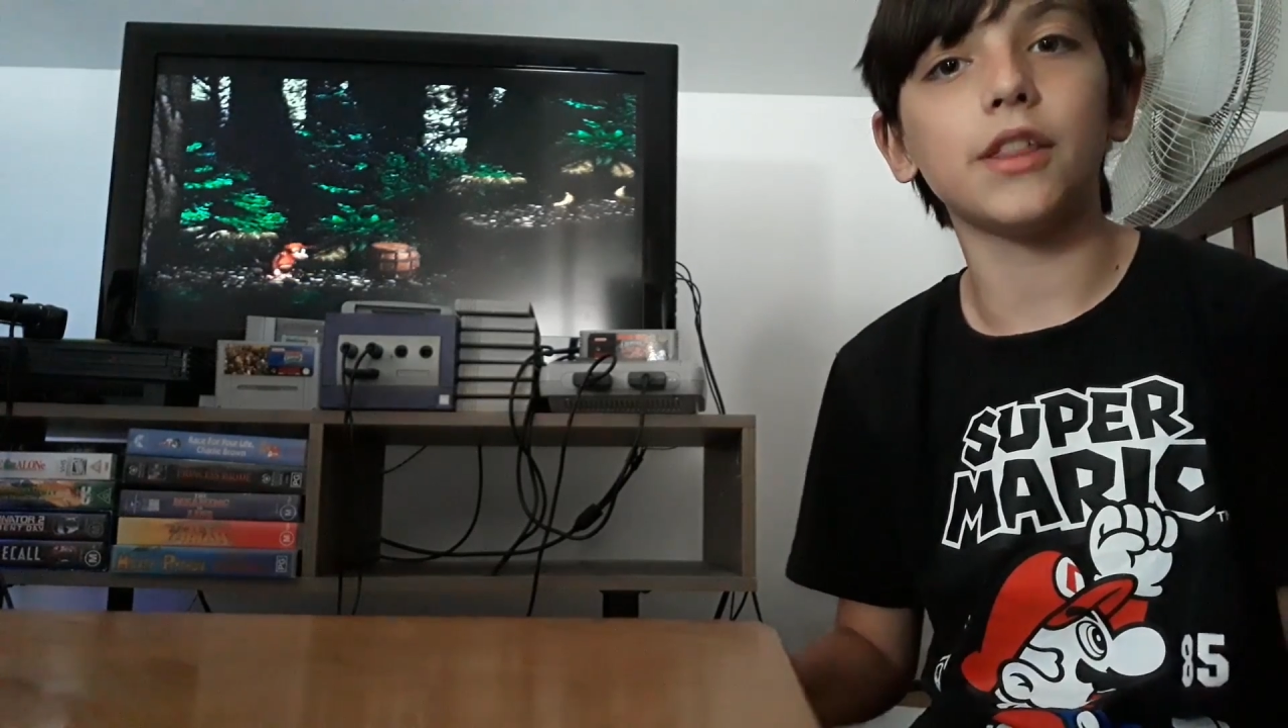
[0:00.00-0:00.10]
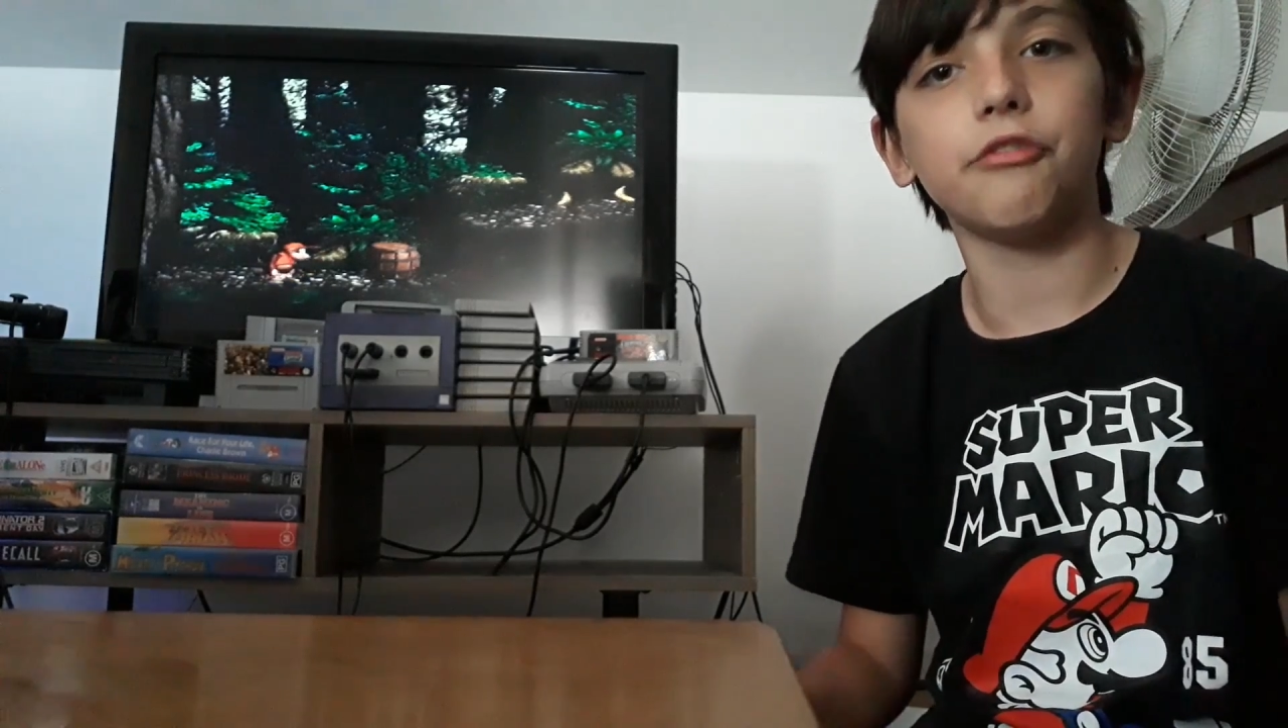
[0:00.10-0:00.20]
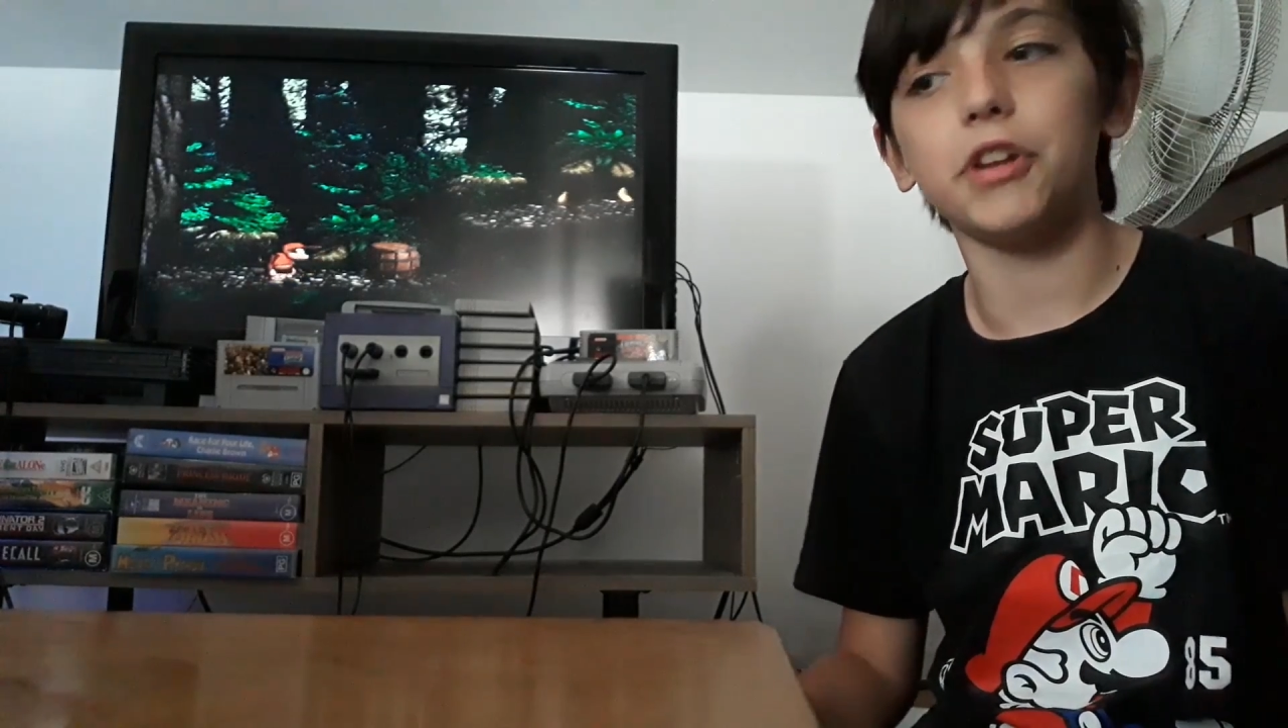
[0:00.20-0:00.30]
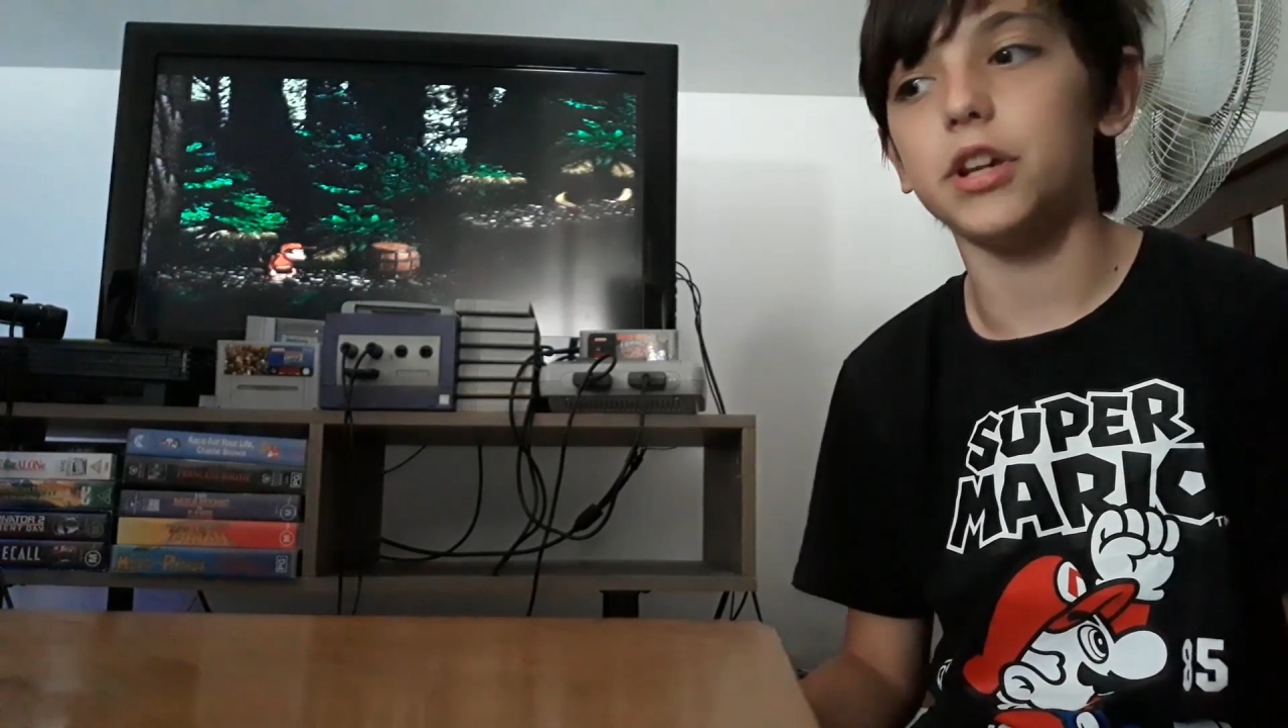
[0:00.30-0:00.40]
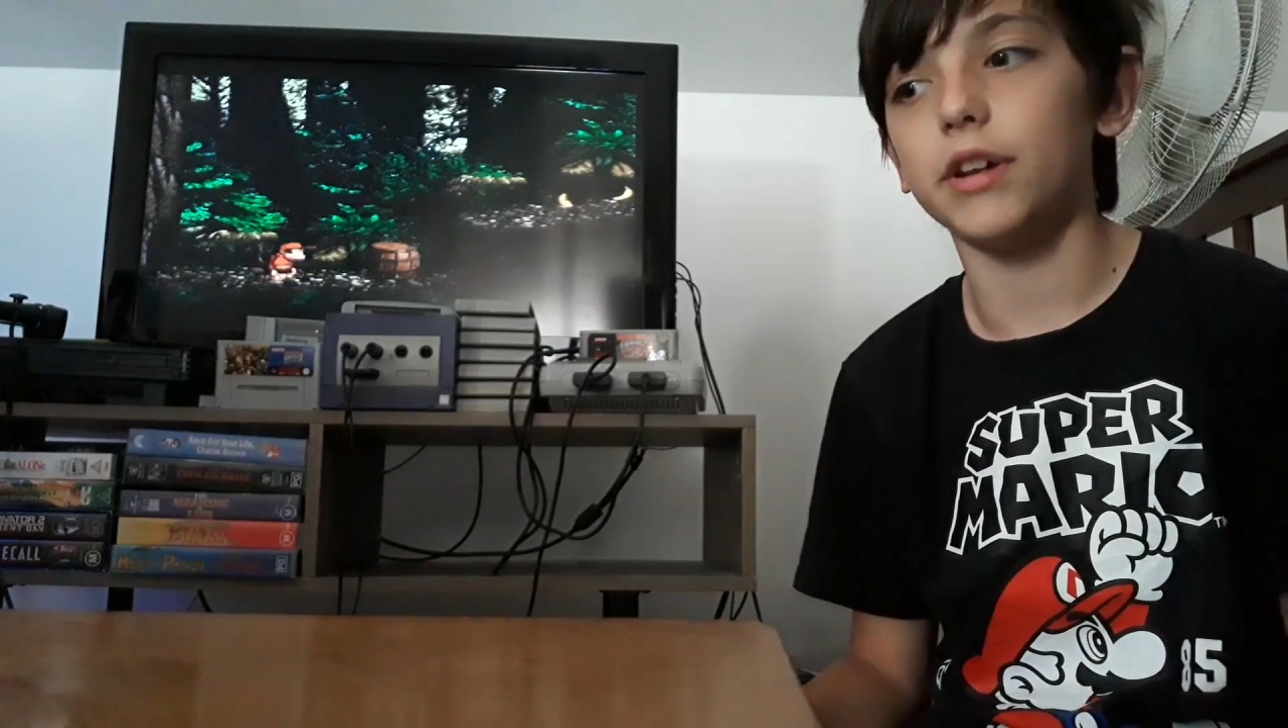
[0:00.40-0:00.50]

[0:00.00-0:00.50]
the video